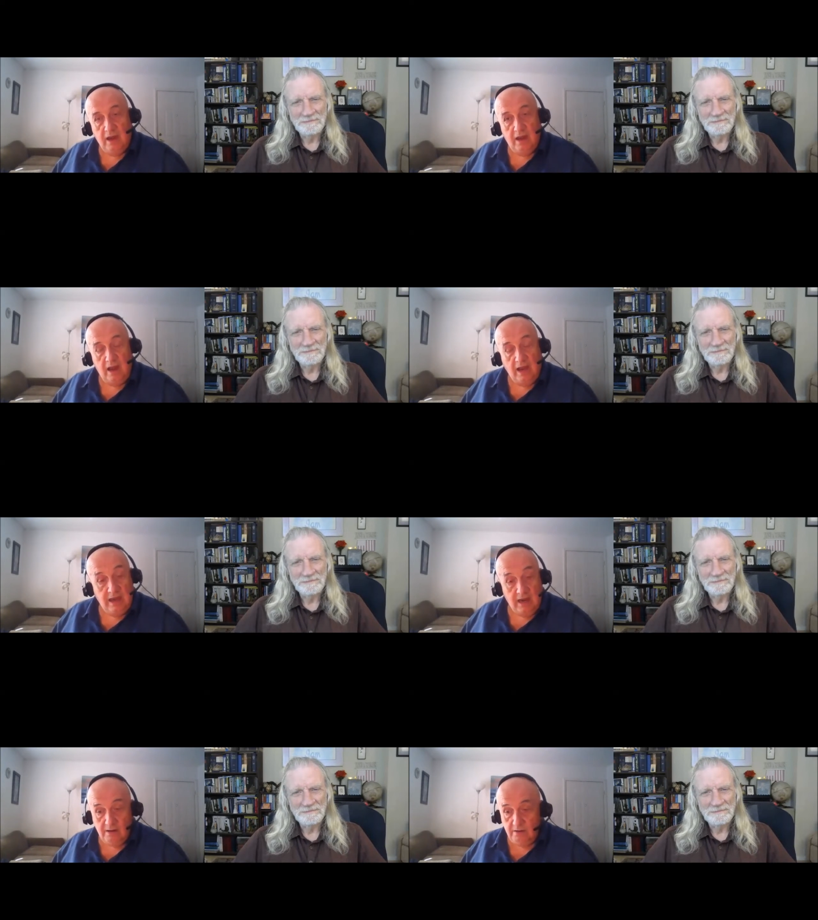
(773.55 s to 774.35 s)
Speaker 1: and
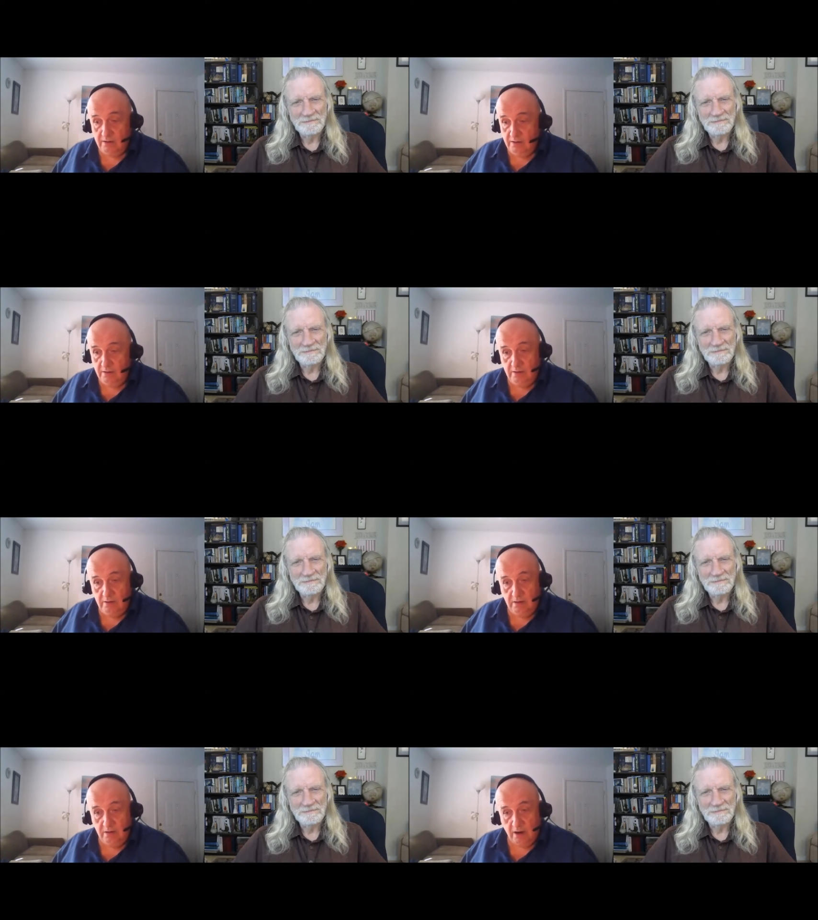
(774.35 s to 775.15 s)
yet
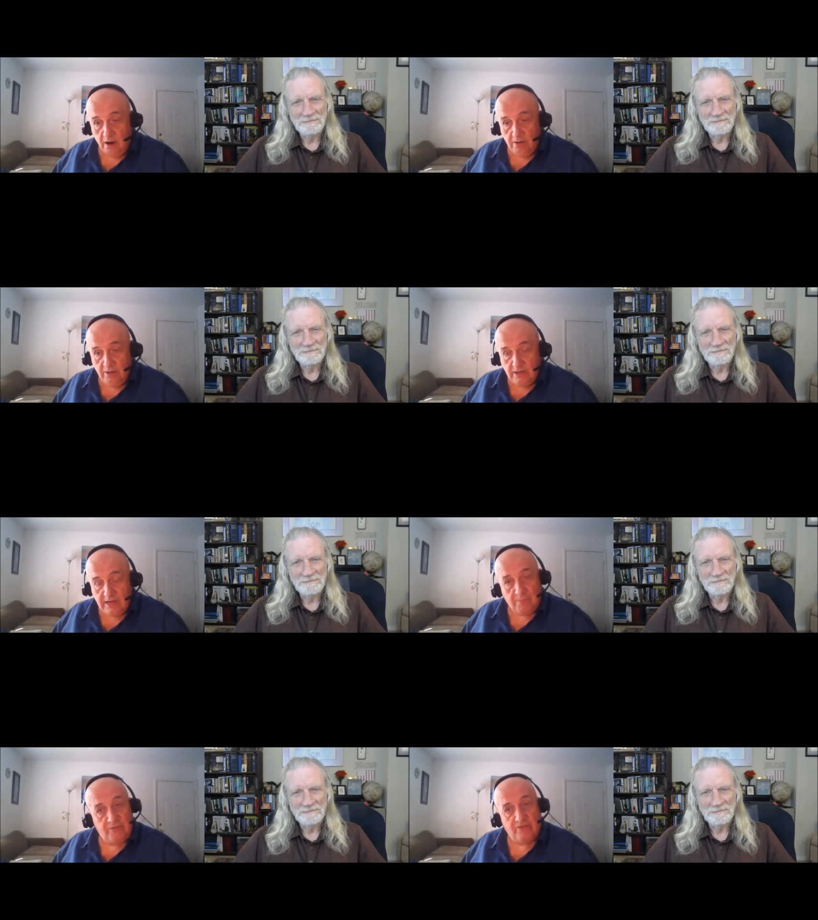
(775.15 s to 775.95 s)
our the
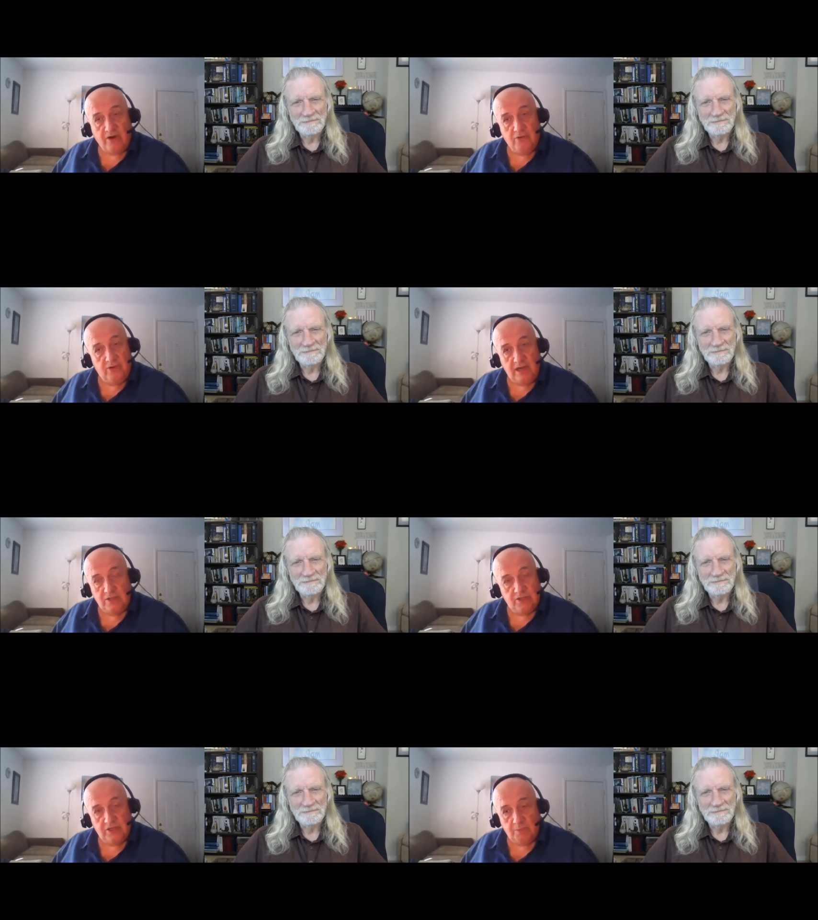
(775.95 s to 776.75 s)
depth of our
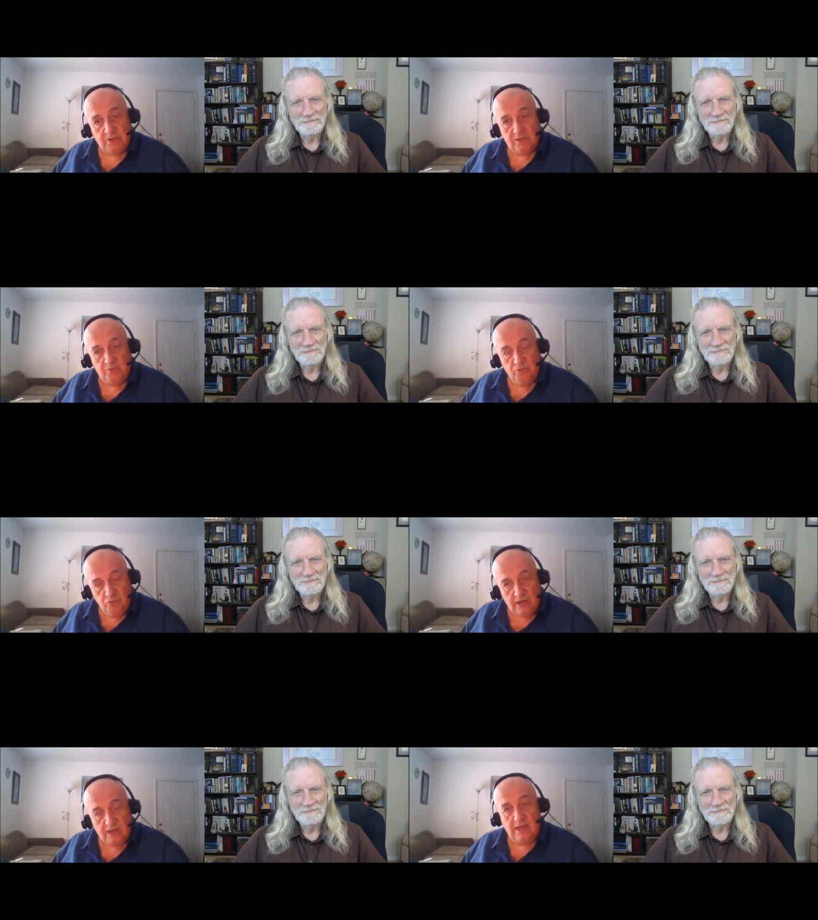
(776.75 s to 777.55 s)
relationship is
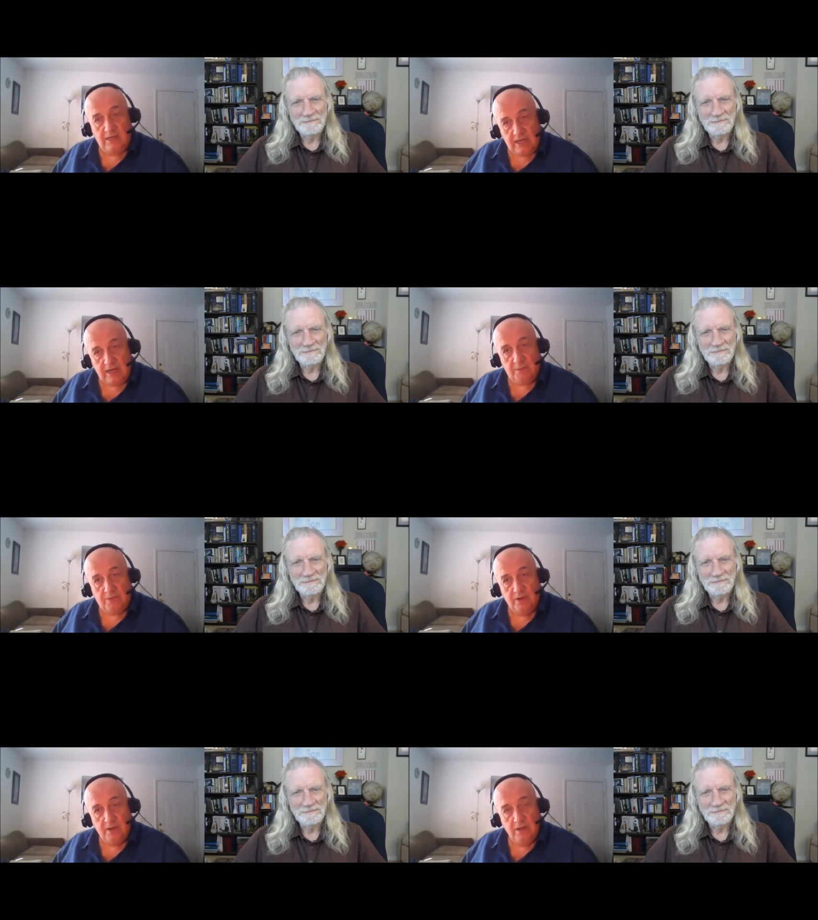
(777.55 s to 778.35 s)
really deep
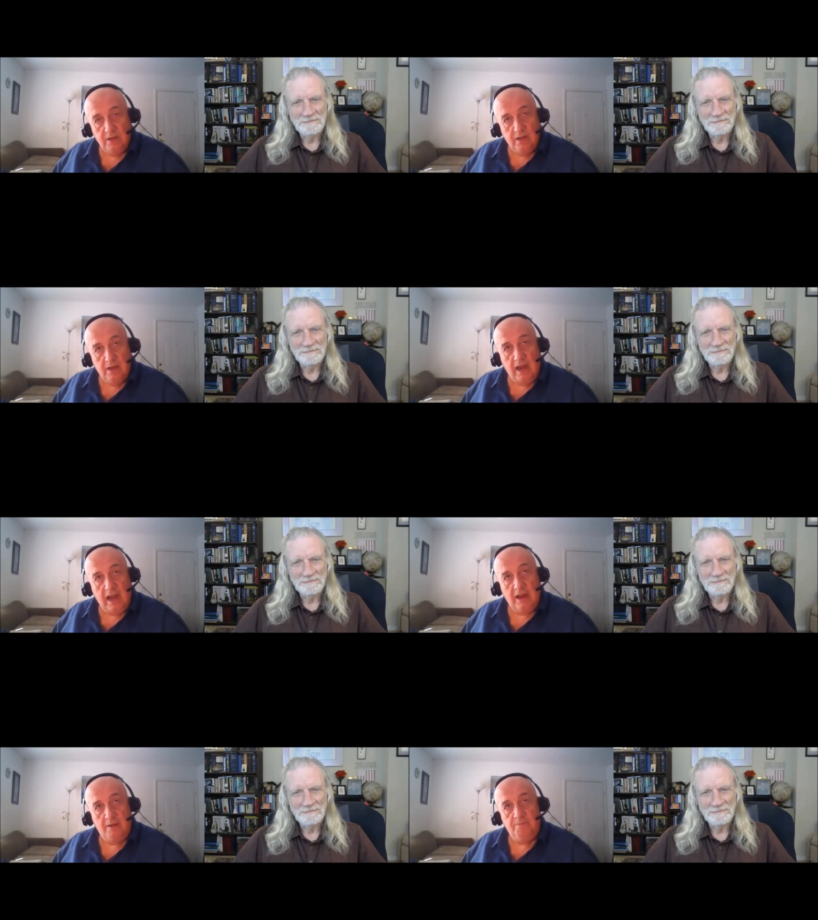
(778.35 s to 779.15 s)

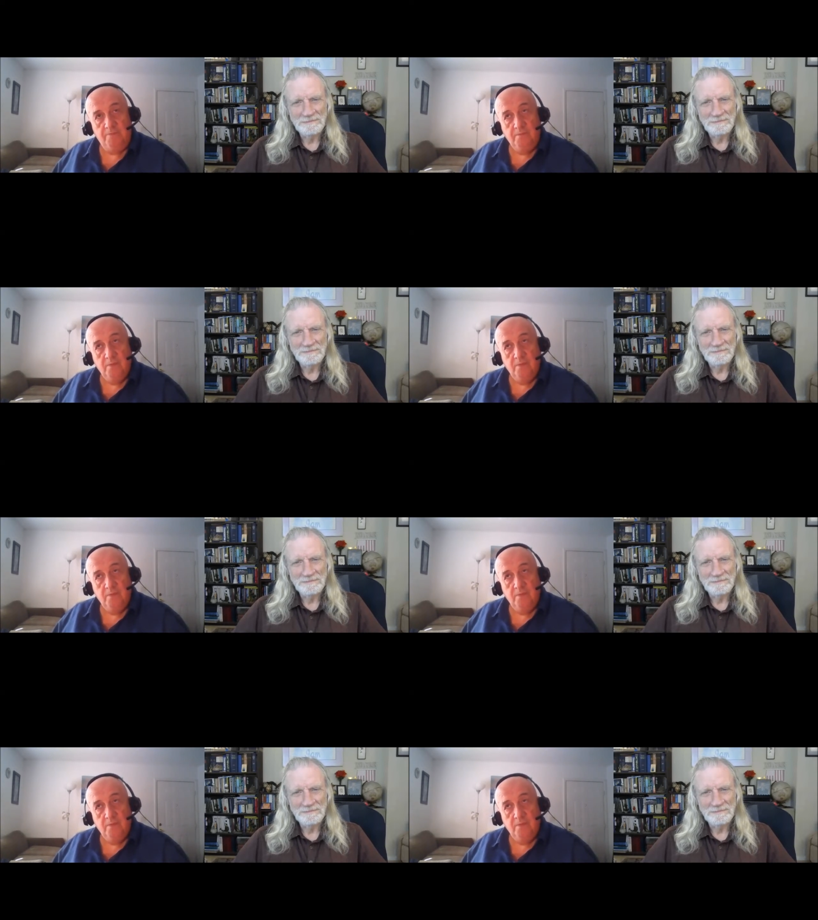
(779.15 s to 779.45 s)
and